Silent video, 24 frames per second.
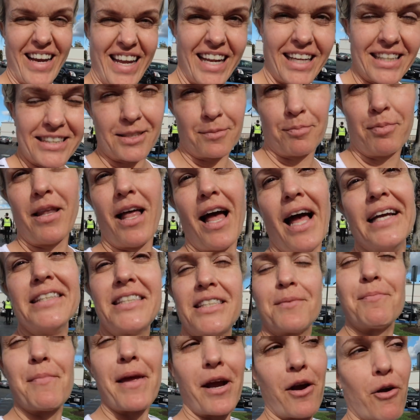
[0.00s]
getting
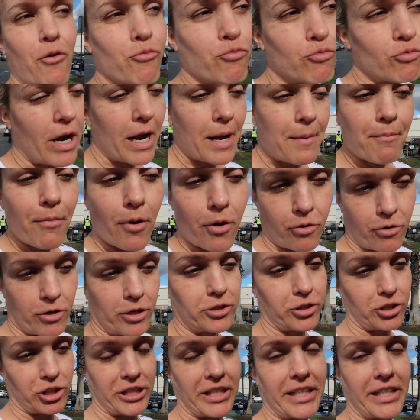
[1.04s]
supplies to make a rainbow grilled